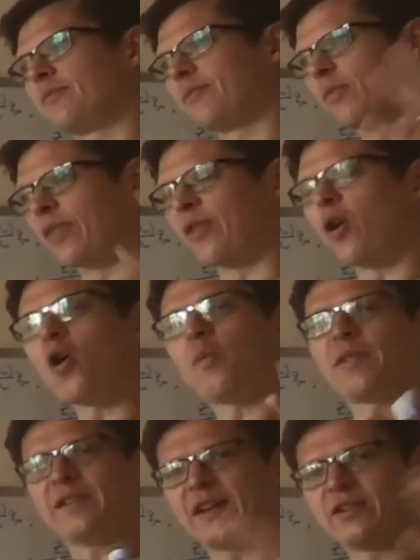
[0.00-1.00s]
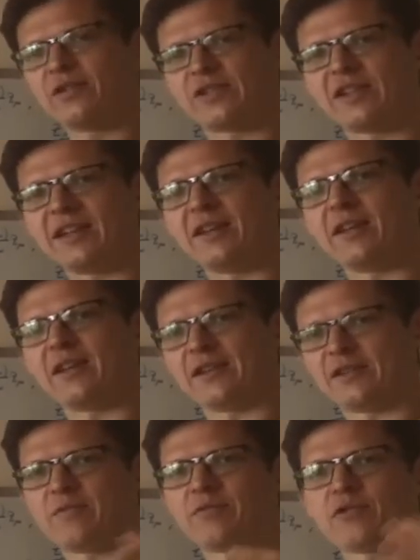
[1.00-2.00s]
with the hope that then you'll see
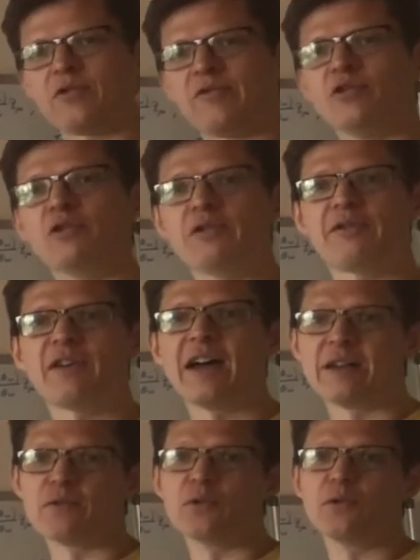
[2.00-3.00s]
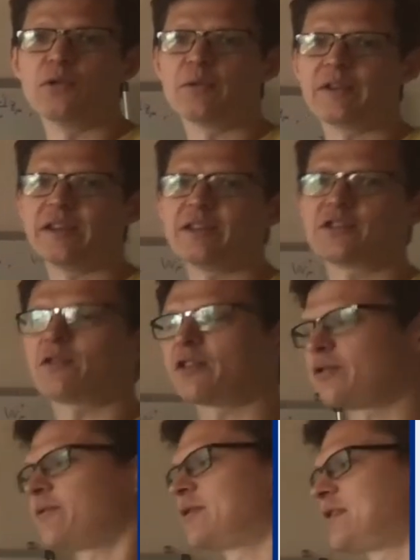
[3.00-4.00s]
its sort of unifying role within the
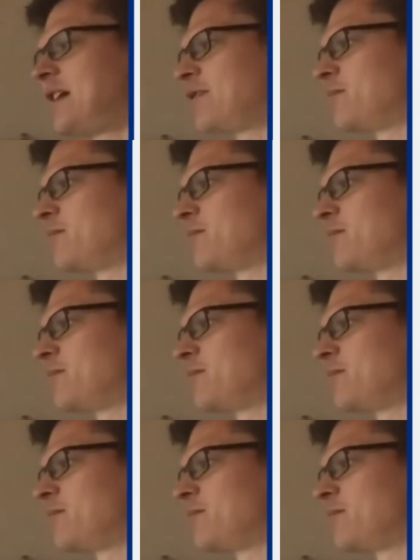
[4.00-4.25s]
structure of the Standard